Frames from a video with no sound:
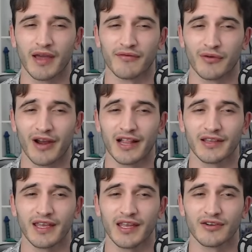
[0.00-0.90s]
My
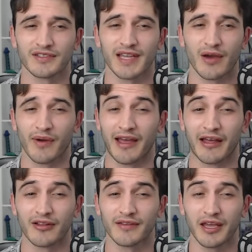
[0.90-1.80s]
Feraligator's now a
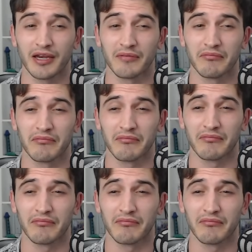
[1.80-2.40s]
held item?